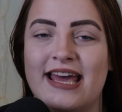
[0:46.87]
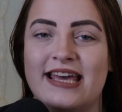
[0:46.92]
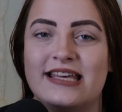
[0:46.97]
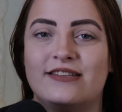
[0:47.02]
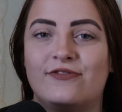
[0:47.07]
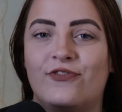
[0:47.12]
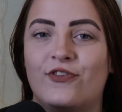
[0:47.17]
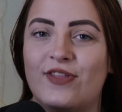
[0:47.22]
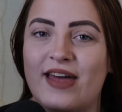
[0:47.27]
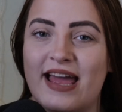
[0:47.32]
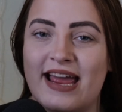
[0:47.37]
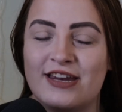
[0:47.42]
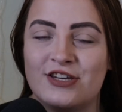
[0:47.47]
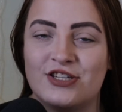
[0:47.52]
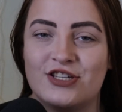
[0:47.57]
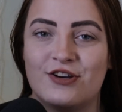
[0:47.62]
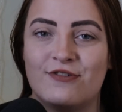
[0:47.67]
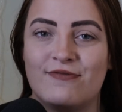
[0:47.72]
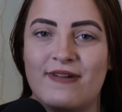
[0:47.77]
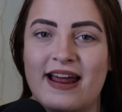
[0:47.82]
is for their
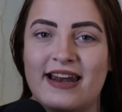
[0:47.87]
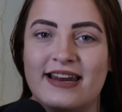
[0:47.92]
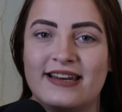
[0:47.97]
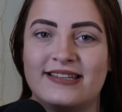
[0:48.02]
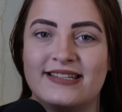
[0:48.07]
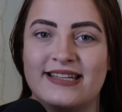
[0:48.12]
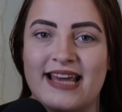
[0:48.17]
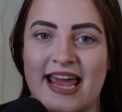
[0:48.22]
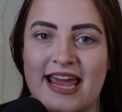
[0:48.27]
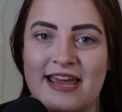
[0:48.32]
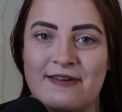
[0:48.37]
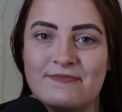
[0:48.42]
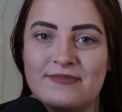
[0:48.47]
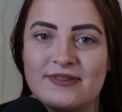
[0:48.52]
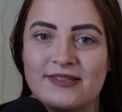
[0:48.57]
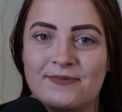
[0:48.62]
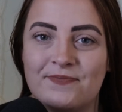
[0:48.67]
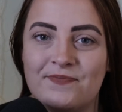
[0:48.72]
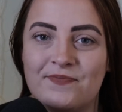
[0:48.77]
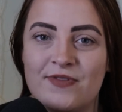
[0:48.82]
integrated
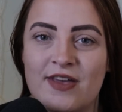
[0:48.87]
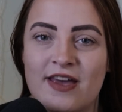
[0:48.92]
teams.